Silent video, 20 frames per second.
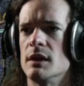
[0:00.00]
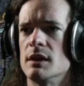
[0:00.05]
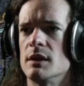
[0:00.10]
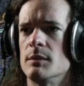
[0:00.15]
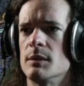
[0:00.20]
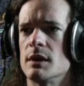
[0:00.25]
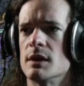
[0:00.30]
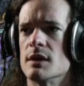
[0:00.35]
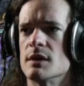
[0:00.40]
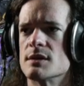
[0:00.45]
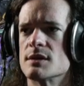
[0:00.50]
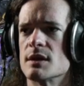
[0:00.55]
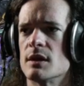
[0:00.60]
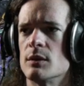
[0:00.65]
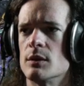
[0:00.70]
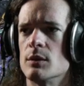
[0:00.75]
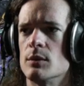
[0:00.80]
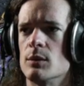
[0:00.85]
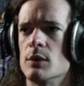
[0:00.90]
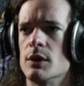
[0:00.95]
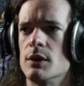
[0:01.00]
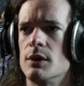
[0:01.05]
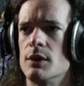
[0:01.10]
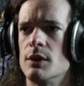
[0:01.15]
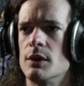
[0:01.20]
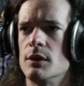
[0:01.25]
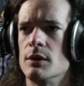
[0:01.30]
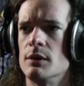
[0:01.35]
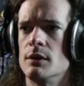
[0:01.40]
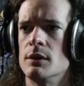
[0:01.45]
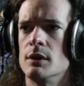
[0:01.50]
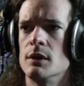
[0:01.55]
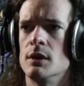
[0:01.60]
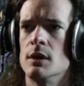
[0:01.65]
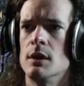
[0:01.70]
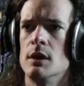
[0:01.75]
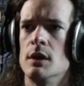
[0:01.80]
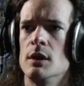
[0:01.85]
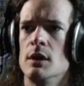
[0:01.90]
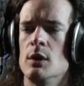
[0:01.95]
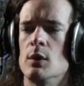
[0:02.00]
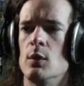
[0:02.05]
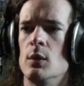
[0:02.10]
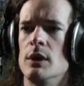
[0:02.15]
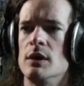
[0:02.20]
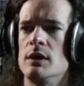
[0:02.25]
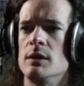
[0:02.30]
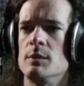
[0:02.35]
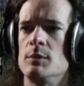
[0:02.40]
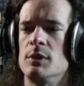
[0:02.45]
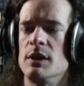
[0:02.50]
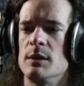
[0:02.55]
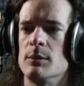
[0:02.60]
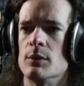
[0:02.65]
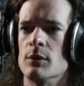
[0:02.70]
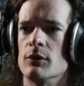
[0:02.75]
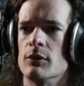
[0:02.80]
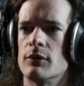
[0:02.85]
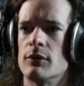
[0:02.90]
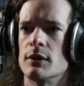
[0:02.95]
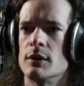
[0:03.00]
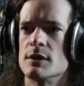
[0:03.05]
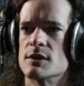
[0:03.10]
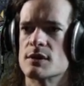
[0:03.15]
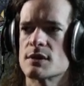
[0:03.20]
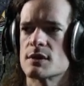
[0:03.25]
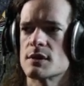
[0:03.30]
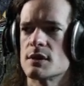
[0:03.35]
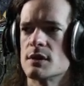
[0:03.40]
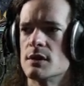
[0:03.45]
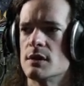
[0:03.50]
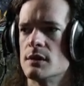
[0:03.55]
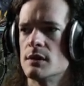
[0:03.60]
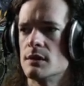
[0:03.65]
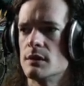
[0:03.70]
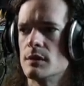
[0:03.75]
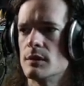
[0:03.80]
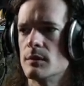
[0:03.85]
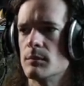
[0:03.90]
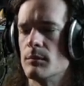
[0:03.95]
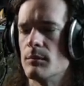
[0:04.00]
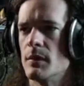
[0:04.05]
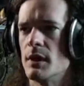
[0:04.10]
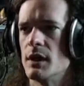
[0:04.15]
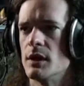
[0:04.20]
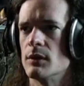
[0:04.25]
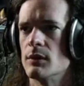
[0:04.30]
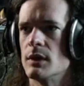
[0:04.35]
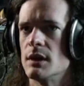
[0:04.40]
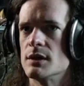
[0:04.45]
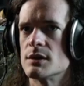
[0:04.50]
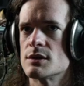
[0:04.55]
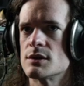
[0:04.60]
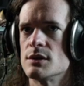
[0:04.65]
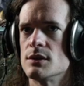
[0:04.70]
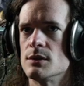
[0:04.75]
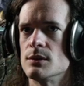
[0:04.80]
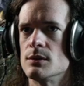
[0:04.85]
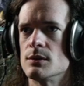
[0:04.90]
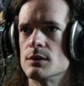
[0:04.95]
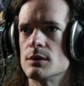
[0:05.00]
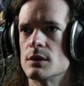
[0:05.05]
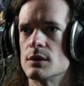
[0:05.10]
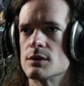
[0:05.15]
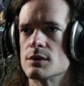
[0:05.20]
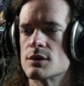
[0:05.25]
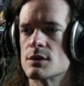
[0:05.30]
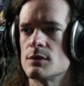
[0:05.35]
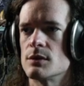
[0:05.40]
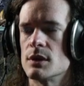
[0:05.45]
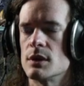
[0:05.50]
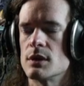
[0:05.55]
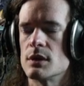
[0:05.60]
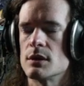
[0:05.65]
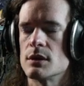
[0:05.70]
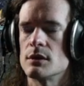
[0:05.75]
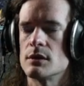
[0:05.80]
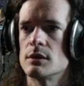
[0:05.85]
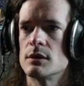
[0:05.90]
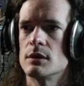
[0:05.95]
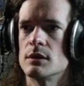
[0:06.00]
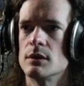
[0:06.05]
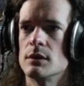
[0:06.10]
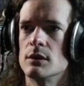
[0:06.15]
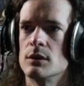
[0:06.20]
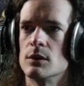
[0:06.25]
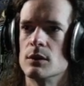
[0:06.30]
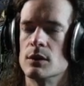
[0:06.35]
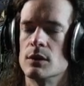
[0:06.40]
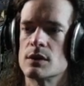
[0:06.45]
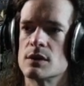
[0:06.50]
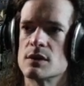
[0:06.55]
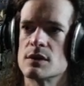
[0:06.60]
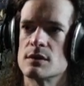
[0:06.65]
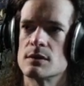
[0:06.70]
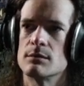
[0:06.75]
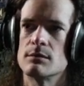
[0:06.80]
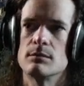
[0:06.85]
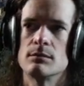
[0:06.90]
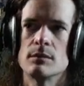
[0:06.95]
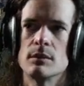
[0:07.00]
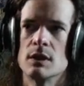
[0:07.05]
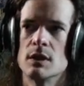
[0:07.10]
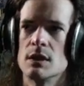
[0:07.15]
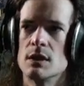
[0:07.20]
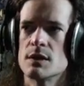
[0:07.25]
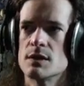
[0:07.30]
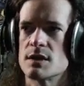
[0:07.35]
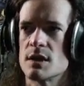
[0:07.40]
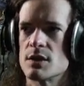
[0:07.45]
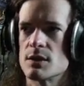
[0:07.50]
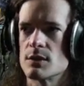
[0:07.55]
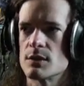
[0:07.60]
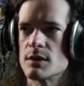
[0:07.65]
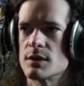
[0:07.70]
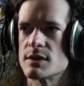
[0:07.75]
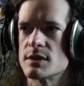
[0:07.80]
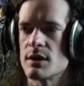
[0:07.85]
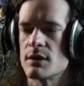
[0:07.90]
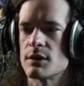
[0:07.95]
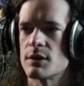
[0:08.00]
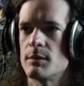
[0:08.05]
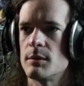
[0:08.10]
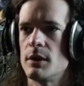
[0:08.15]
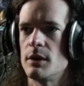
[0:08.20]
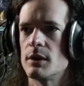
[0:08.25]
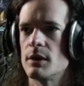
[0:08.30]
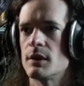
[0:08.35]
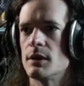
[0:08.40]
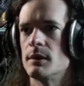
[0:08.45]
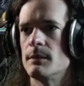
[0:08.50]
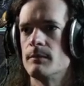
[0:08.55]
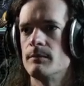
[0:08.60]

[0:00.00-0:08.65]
because I would wonder when did people first migrate to Costa Rica or to Central and South America?